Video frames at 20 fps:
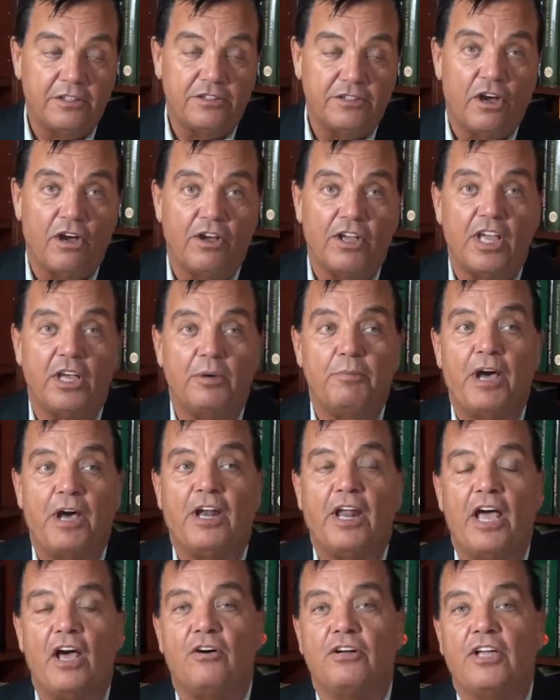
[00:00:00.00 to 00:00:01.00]
talking
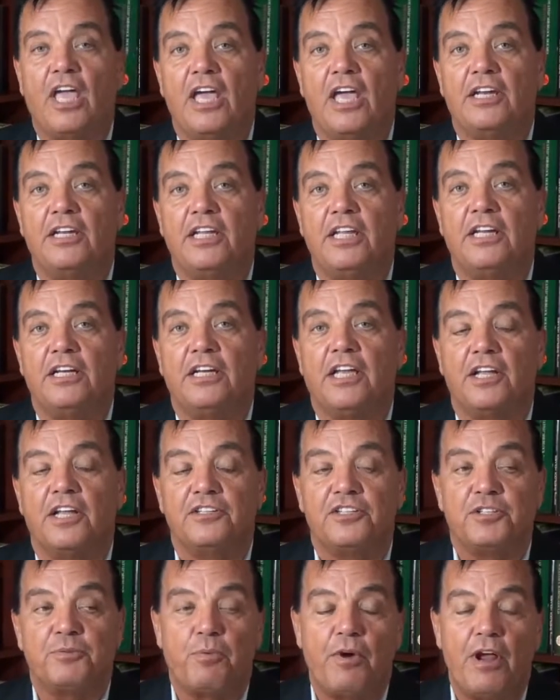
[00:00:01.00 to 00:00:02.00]
about how Candida
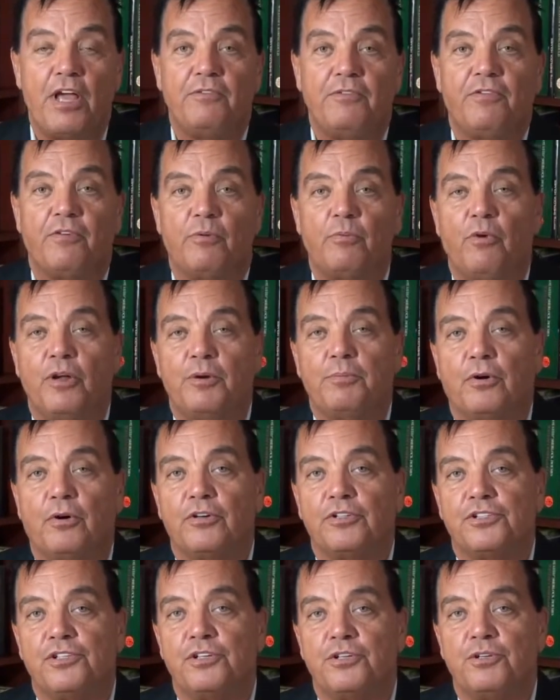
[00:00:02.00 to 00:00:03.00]
can spread from one
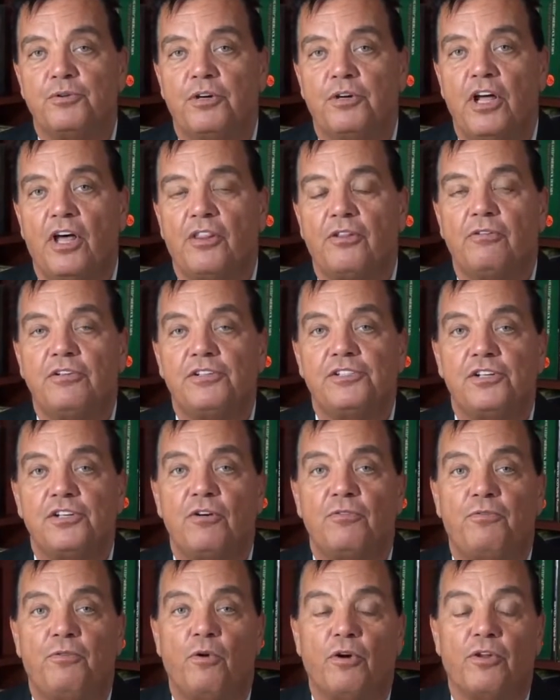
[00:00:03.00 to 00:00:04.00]
person to another and
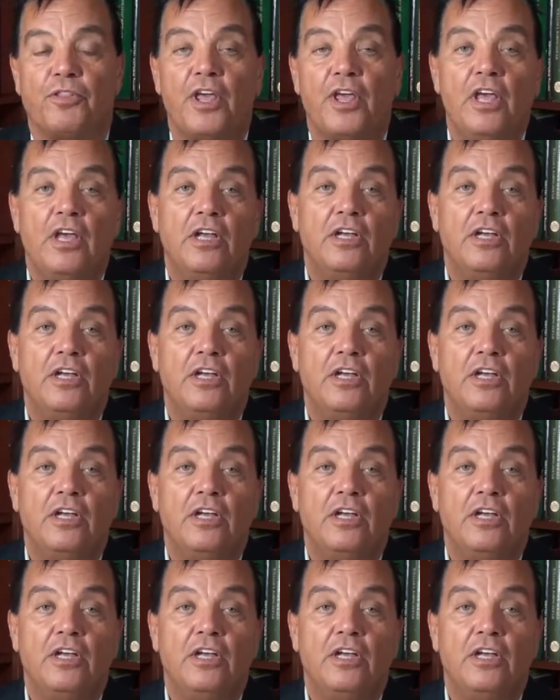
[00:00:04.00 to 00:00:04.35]
so forth.